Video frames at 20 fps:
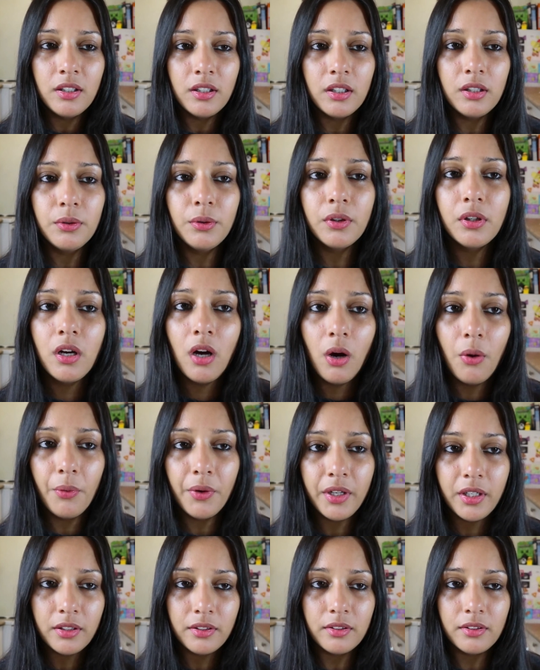it'll
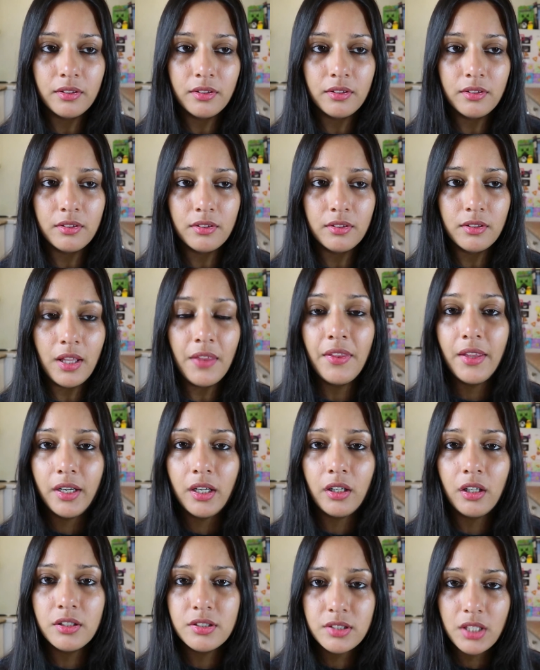go, and then
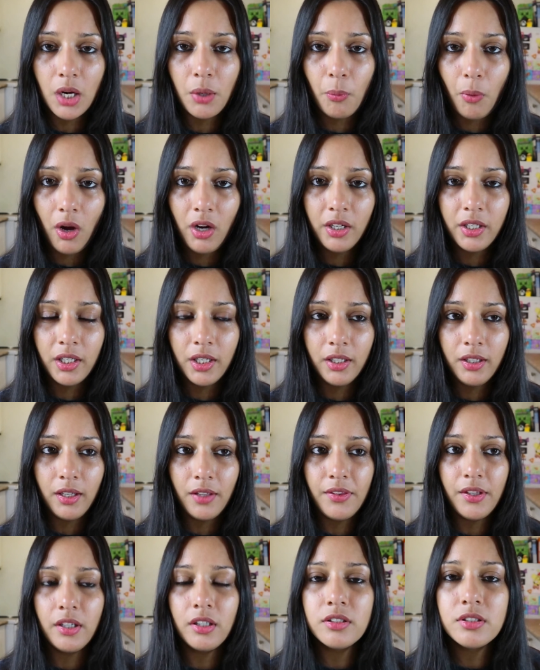I'll start walking
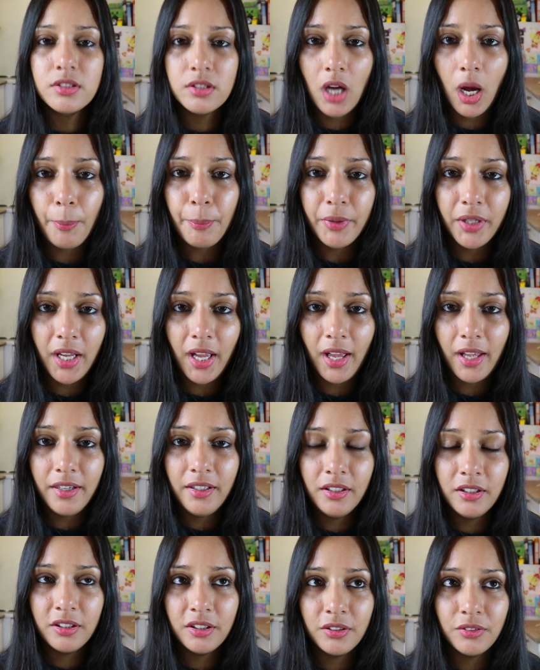and then I'll stop
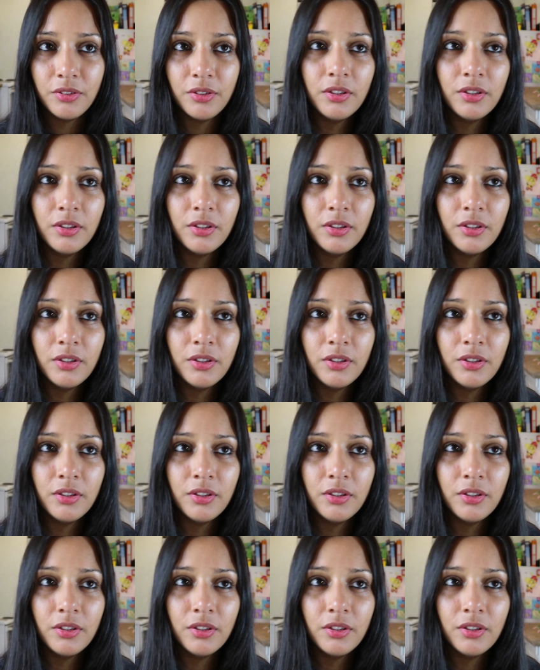again.